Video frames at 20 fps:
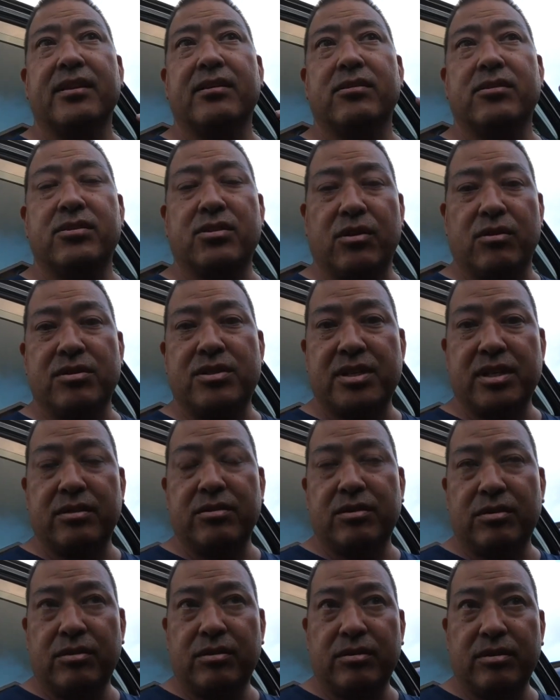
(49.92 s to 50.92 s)
turn
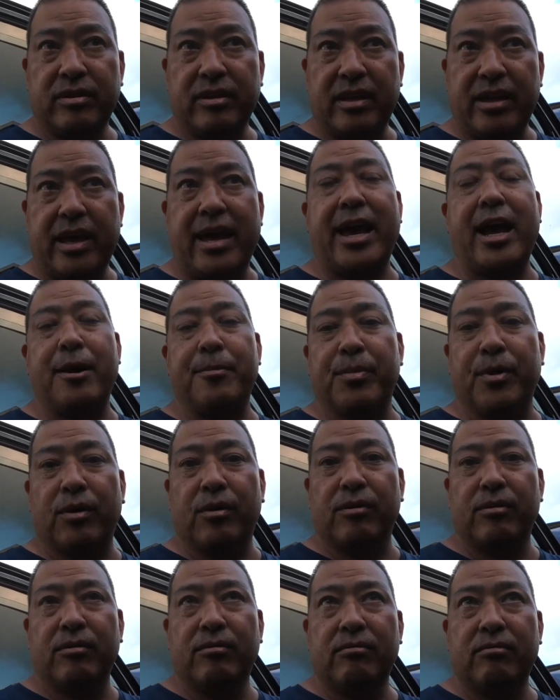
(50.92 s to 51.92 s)
signal amber,
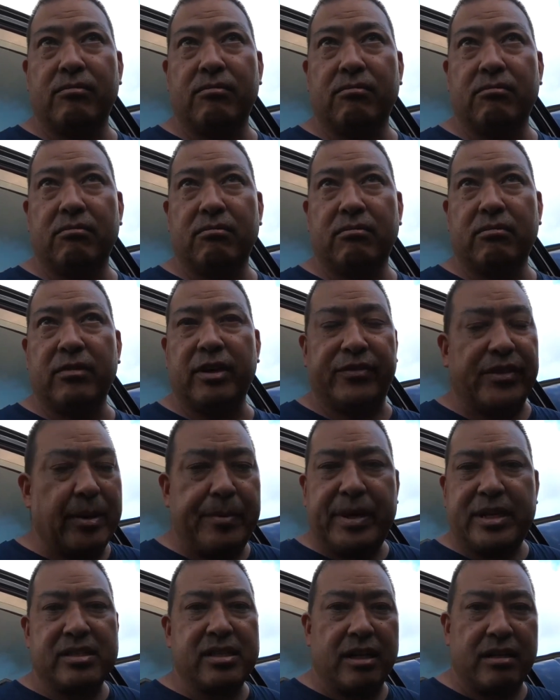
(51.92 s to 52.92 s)
if that
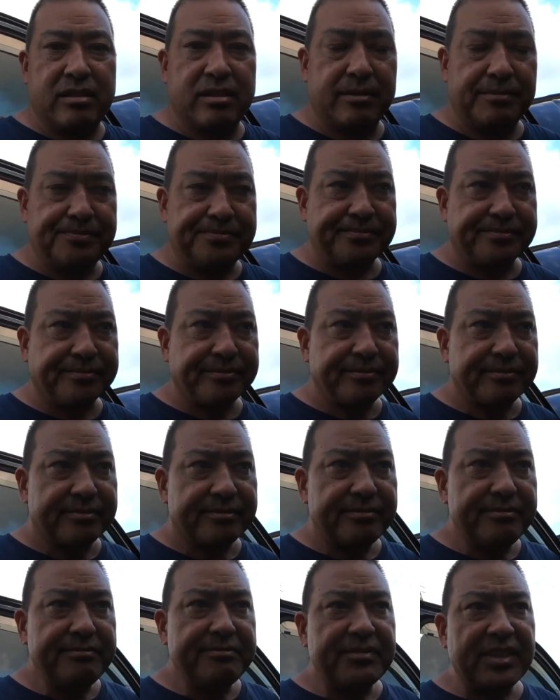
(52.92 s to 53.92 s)
makes sense.
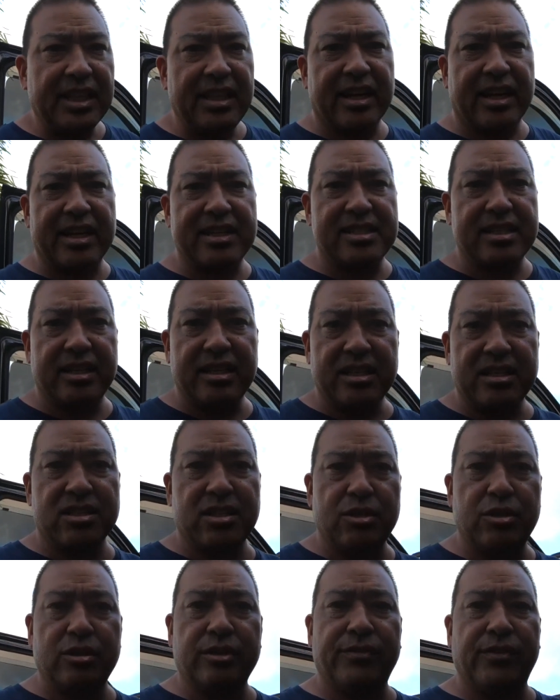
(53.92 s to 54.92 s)
Like I said, this is a
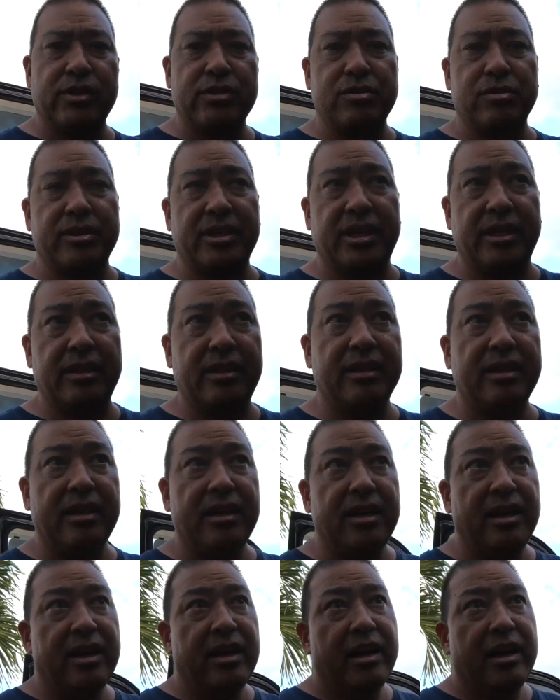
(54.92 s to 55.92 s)
universal kit.
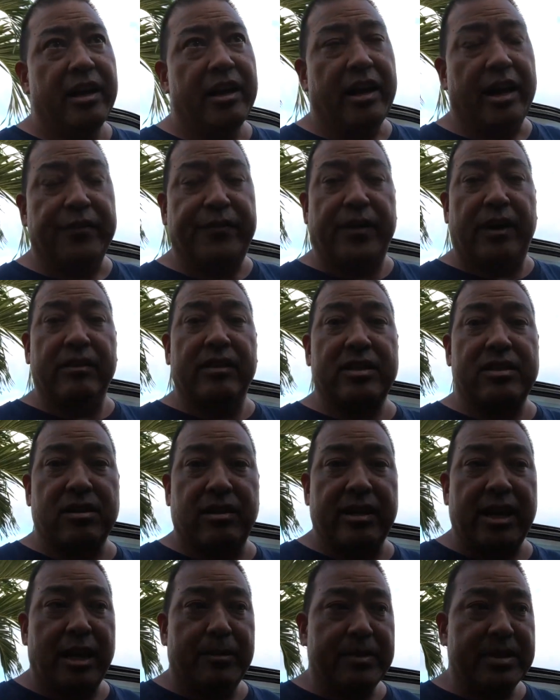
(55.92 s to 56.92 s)
I found this
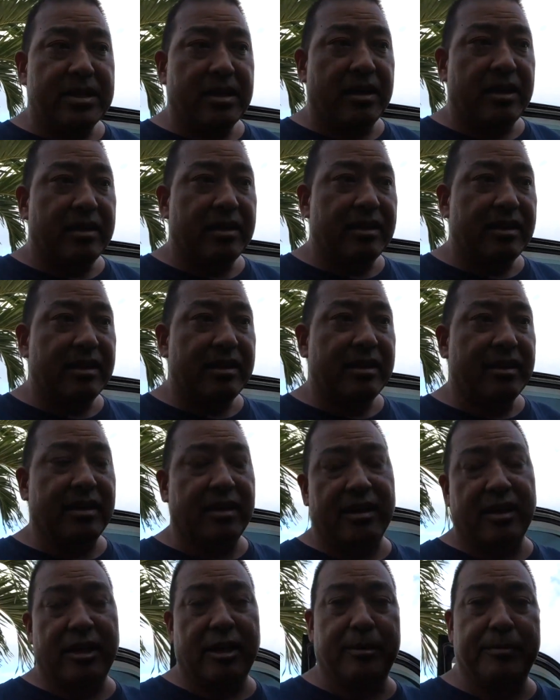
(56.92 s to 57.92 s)
on Amazon,
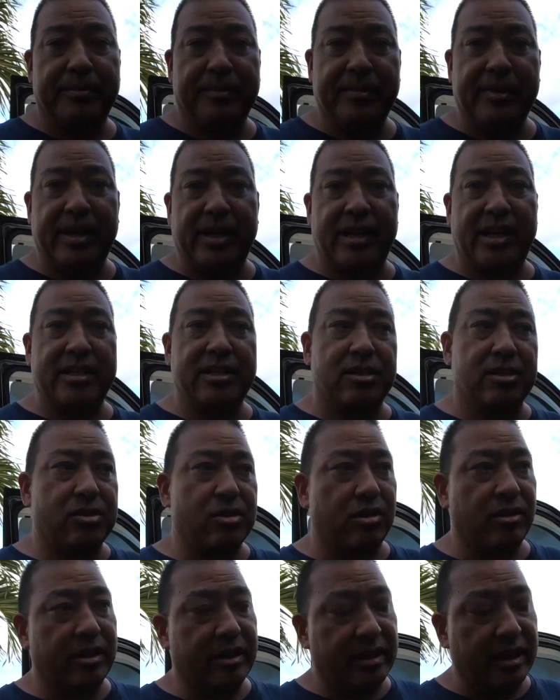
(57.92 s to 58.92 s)
and I just
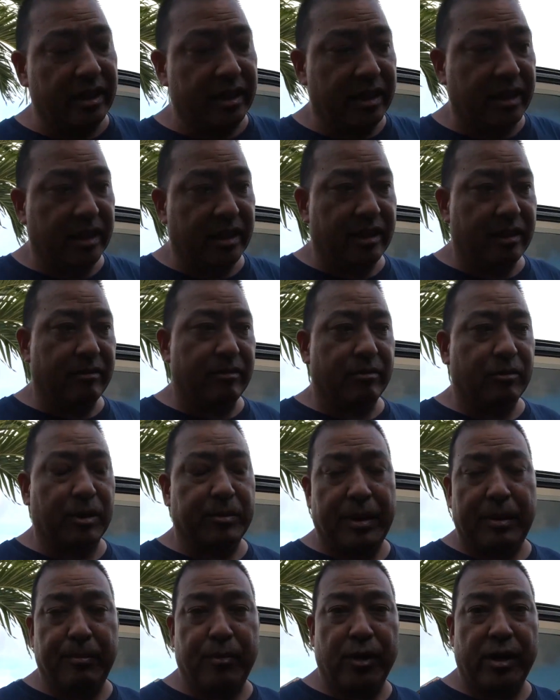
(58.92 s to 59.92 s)
started thinking with
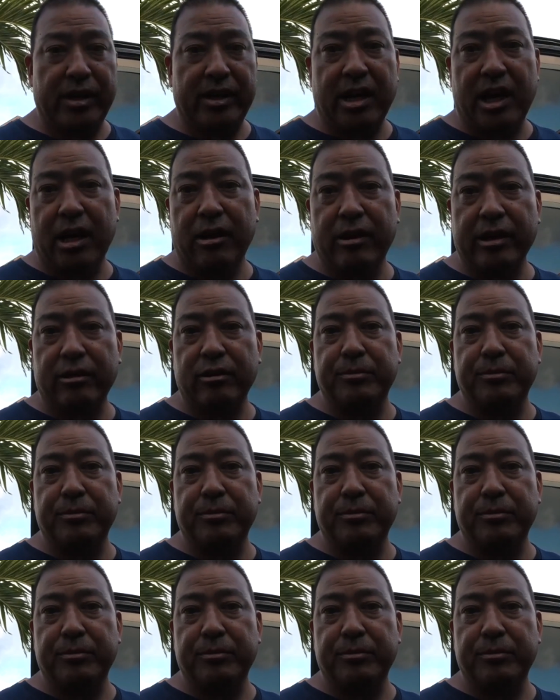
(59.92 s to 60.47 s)
my brain how I could